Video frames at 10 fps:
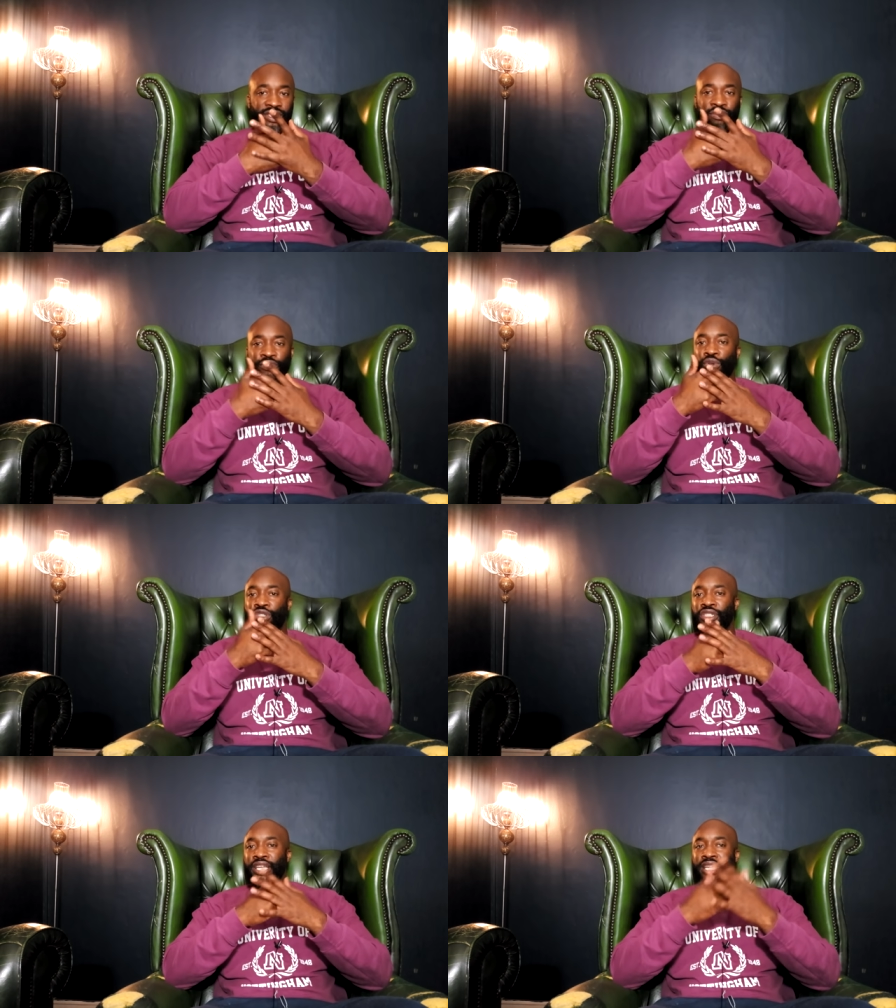
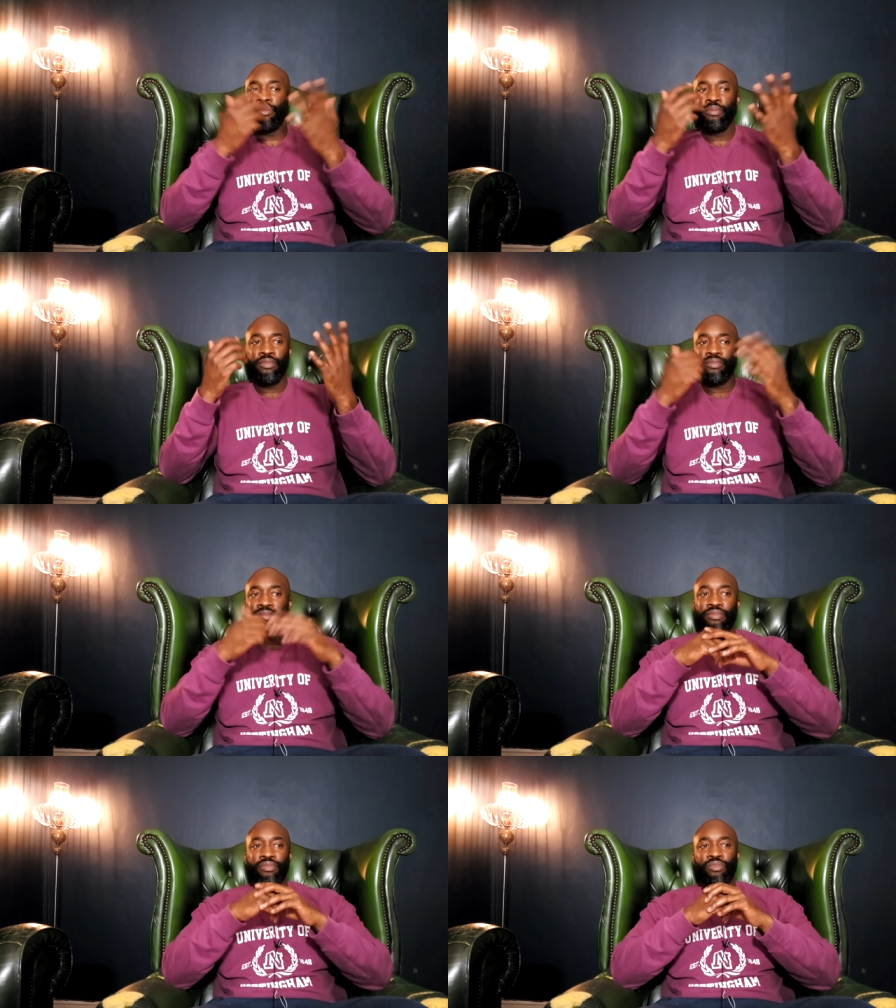unfortunately
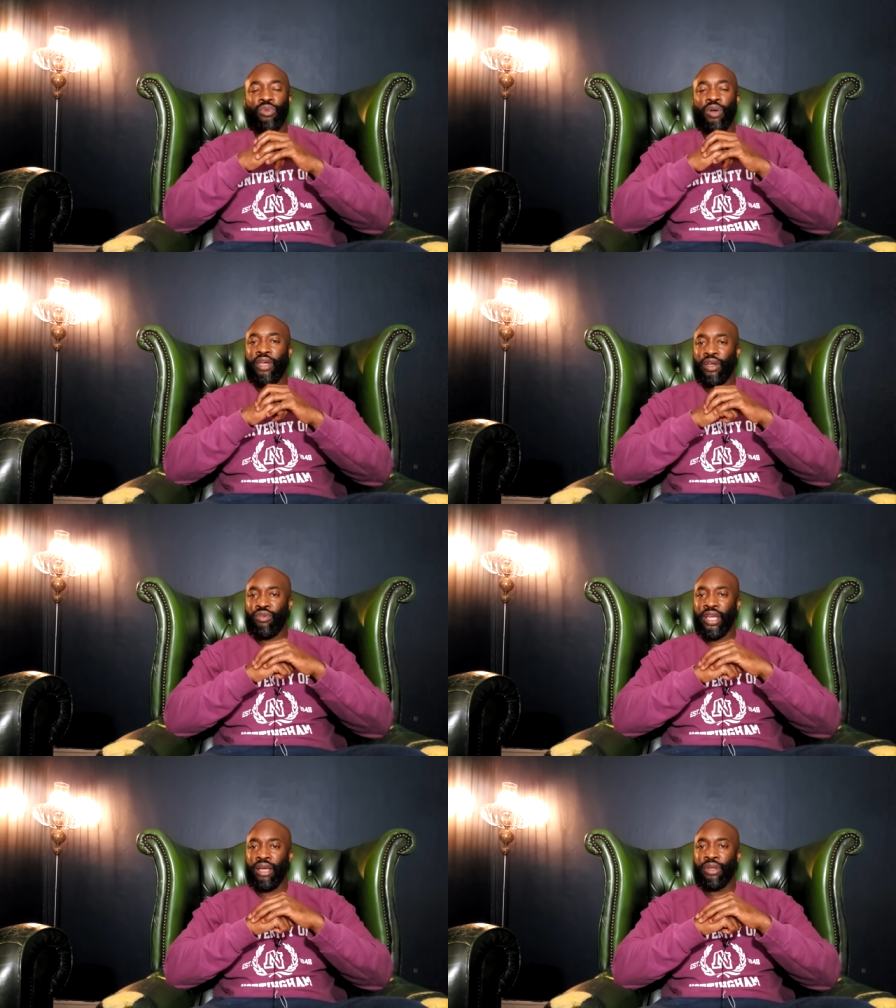weren't that great.